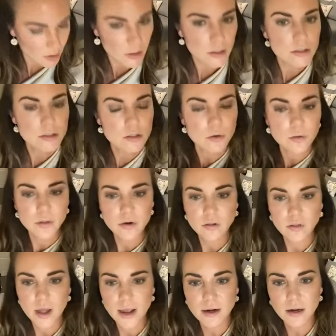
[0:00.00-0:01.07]
do a little
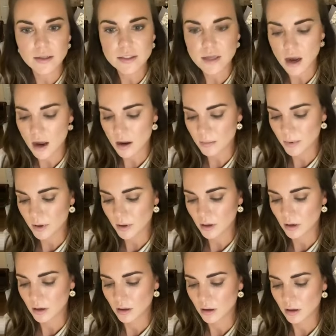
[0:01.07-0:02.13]
line on top
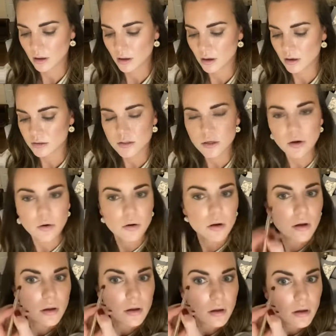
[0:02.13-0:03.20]
also.
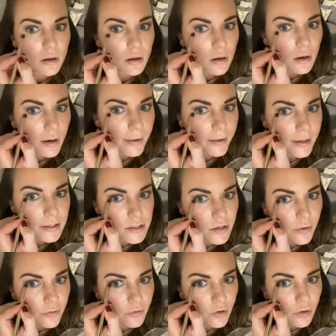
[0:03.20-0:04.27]
All right, so
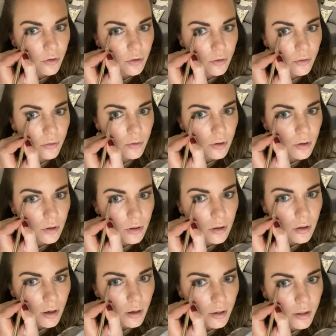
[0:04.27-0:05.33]
if you
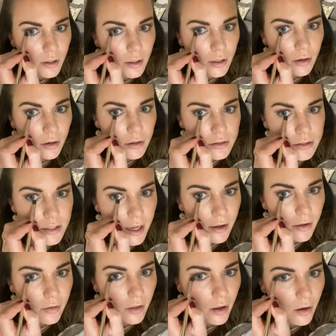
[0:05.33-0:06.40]
are here, say
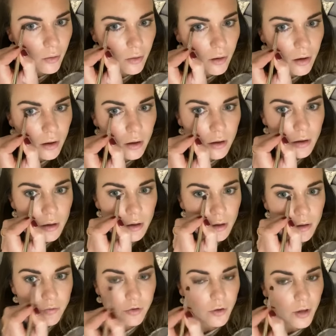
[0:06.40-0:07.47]
hello.
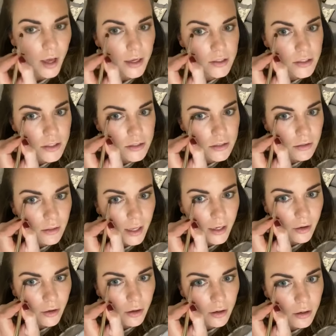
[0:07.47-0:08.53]
If you catch this
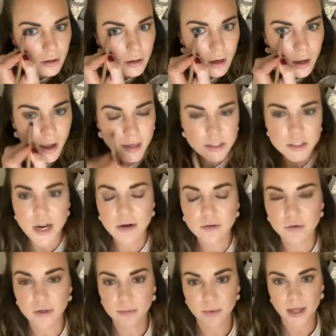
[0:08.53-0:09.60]
later, hashtag
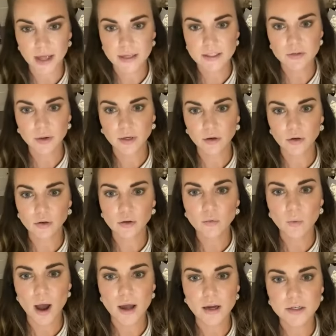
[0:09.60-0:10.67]
replay, so I know you
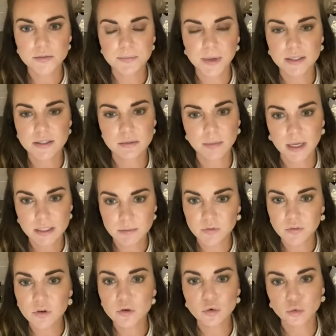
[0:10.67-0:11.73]
watched, because it makes me
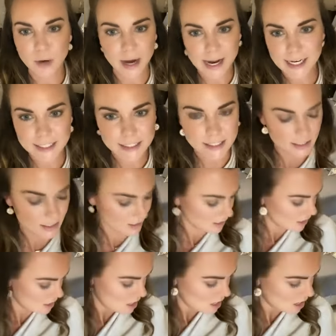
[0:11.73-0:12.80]
feel great.
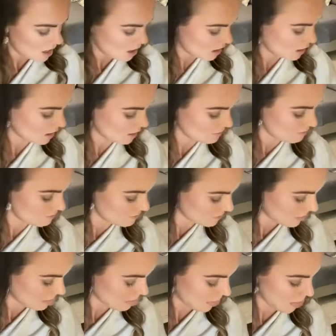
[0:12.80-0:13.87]
All
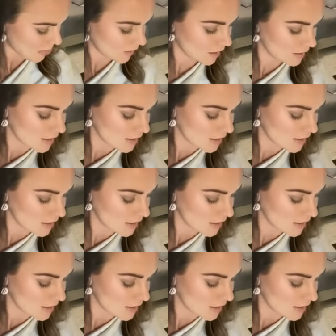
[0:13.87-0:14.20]
right, now I'm